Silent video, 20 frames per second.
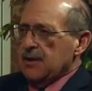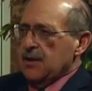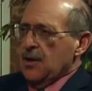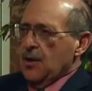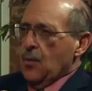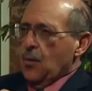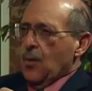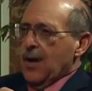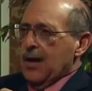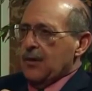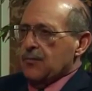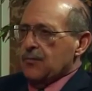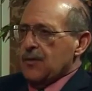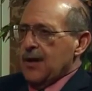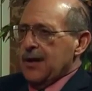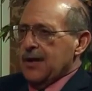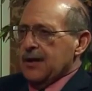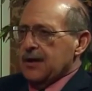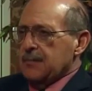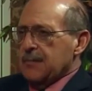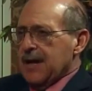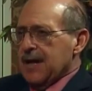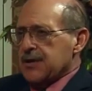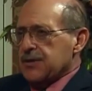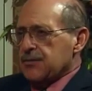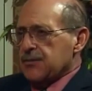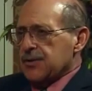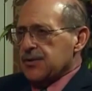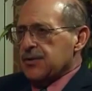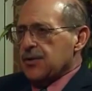while running, a man's
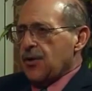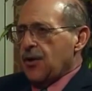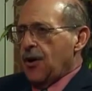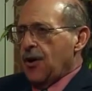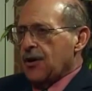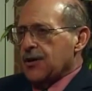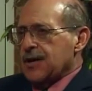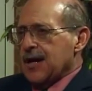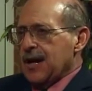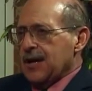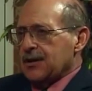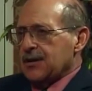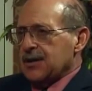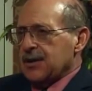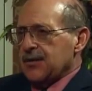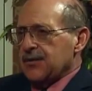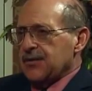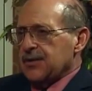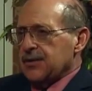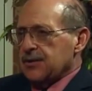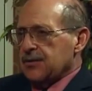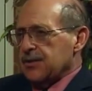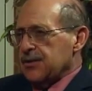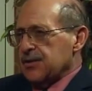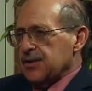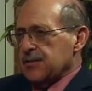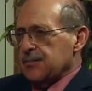risk of heart attack death increases by